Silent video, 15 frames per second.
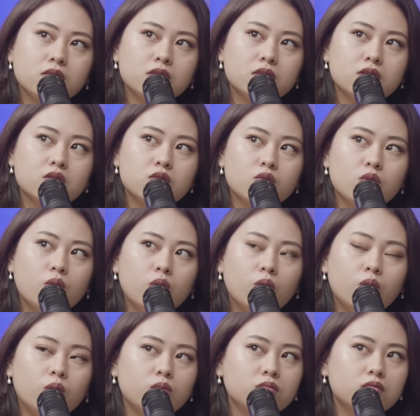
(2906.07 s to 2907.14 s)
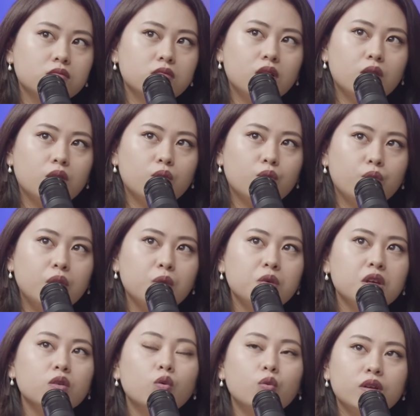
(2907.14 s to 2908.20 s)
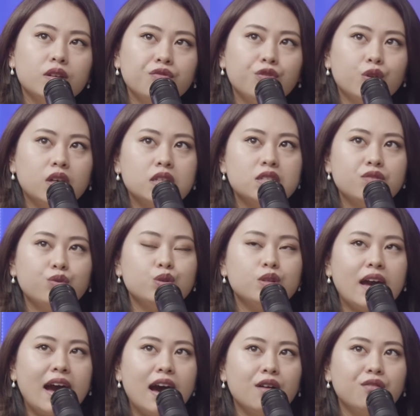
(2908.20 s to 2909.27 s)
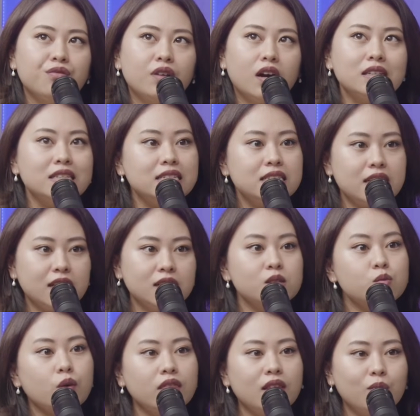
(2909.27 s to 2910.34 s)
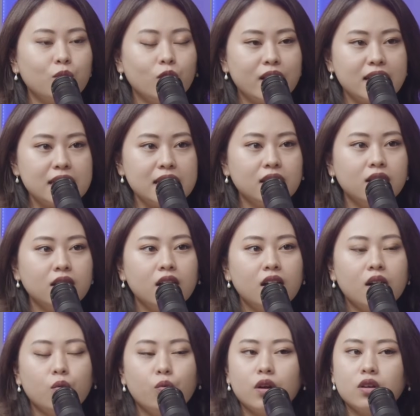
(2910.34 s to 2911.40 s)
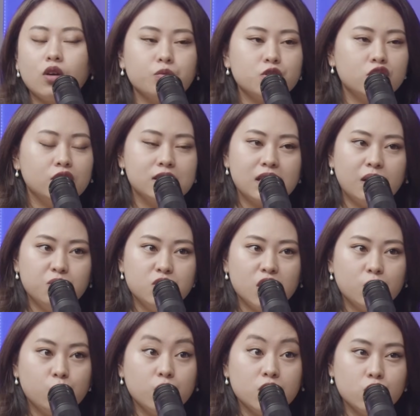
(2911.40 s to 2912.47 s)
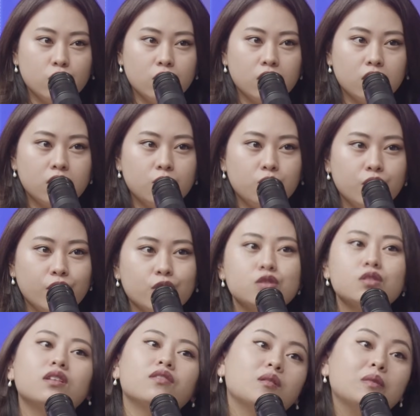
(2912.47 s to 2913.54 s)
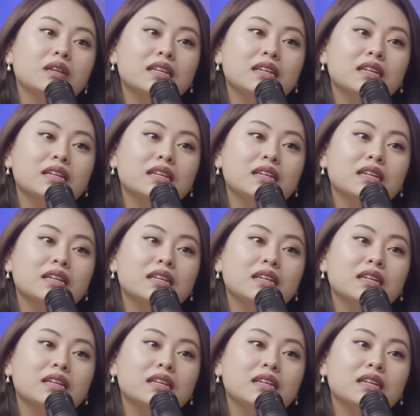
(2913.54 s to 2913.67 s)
So when we go in for the interview, they have our details with them already, what optional subject we took. We also give them a